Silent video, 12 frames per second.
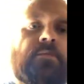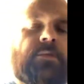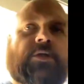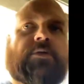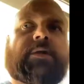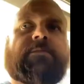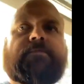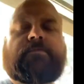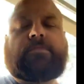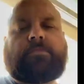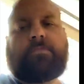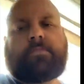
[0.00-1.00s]
Okay.
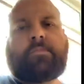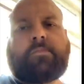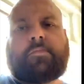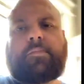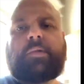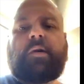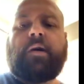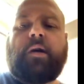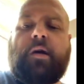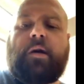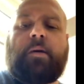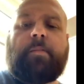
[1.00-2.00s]

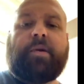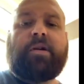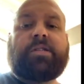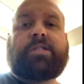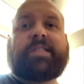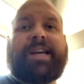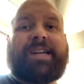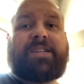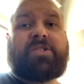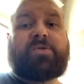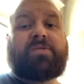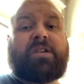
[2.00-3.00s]
Apparently she's got to get
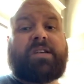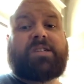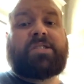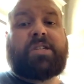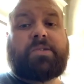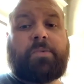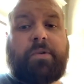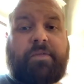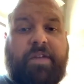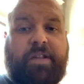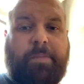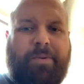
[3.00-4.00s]
shoes on because she doesn't want her
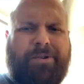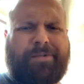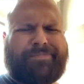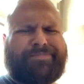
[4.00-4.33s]
feet to burn.